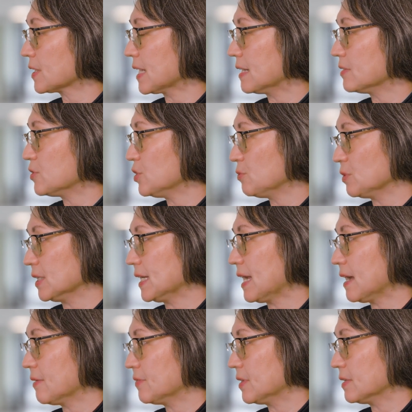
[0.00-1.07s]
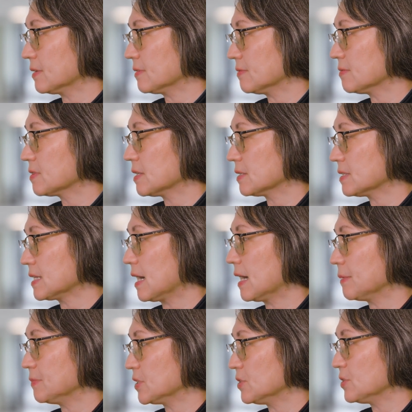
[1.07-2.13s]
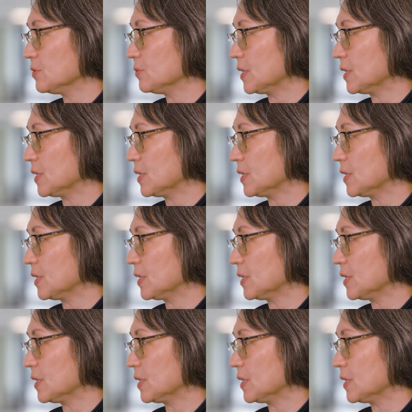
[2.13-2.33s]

And do you really have the time to do